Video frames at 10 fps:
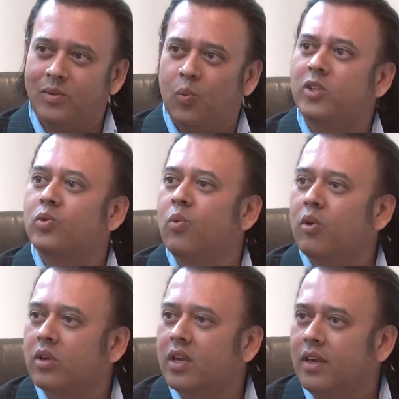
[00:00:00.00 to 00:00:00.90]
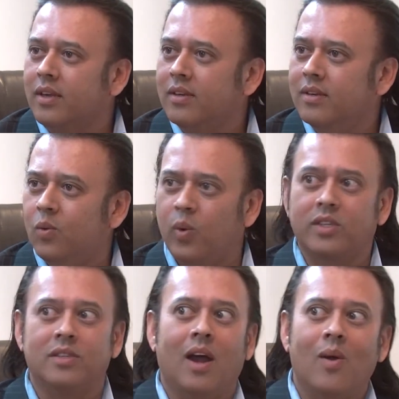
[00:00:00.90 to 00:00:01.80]
What's working?
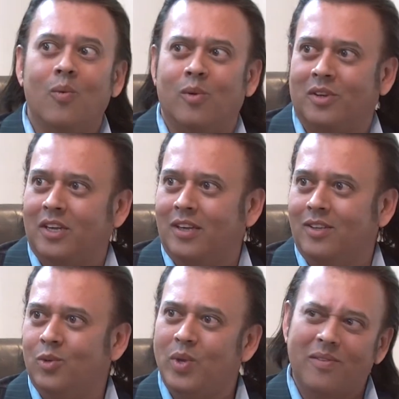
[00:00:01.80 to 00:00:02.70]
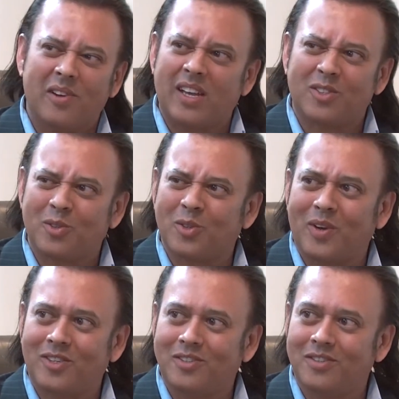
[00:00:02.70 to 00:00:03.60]
What's not working? Do we ever ask those
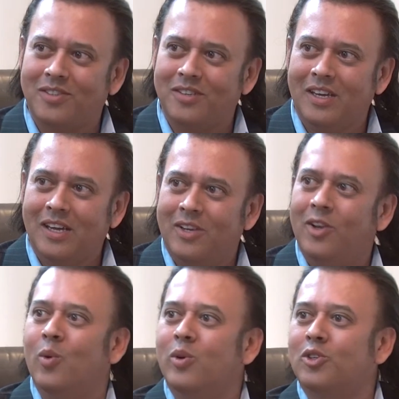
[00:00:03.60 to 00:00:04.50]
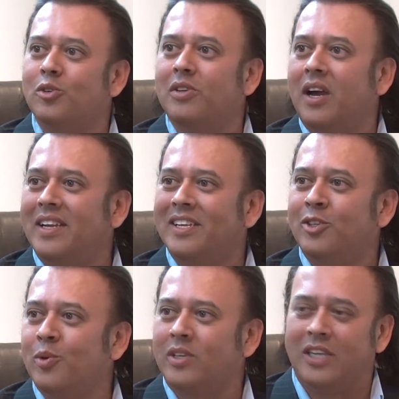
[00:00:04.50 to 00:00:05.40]
questions? No, we're too tied
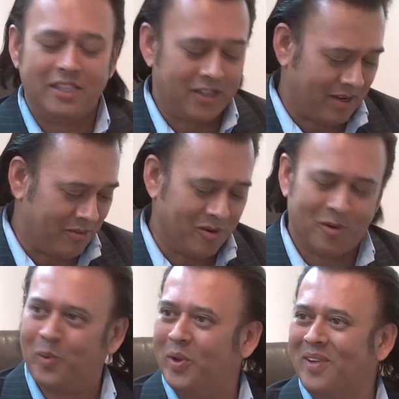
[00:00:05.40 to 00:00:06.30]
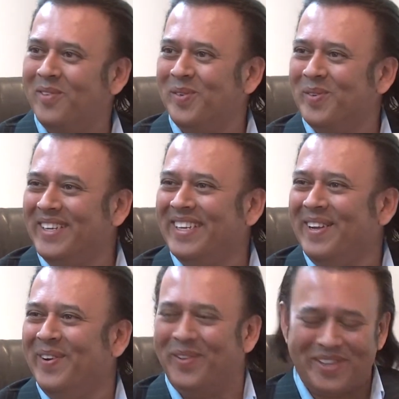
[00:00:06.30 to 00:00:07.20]
into our daytimer or whatever, you
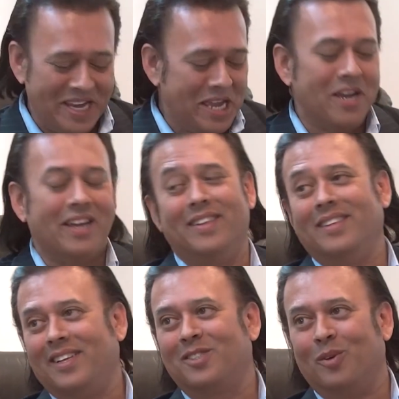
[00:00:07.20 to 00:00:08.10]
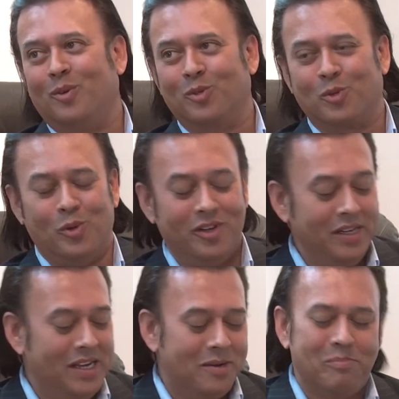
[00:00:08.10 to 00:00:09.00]
know, that's old school.
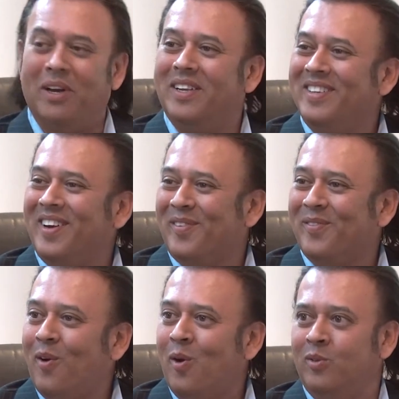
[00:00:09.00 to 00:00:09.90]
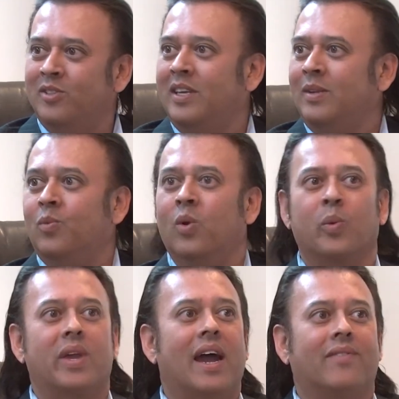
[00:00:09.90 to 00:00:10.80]
But our phones and where
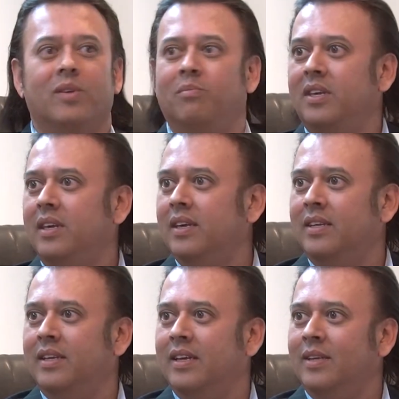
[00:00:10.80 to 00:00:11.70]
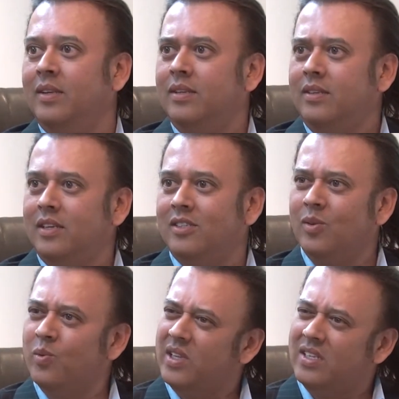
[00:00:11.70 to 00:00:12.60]
we have to be and, and is
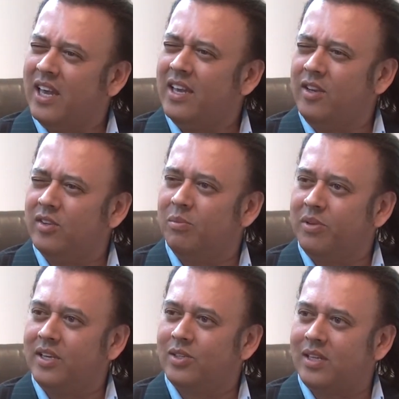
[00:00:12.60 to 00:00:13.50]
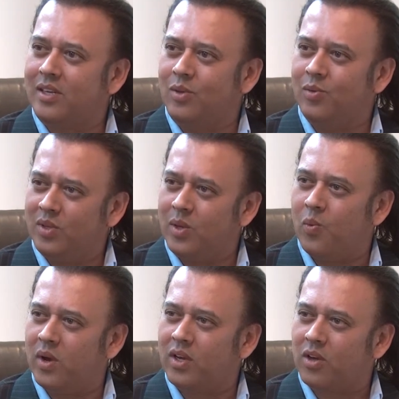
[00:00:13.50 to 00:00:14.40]
it really taking you to the place that you really
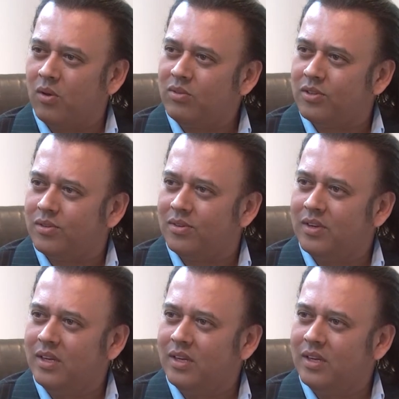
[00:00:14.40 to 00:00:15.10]
want to go to?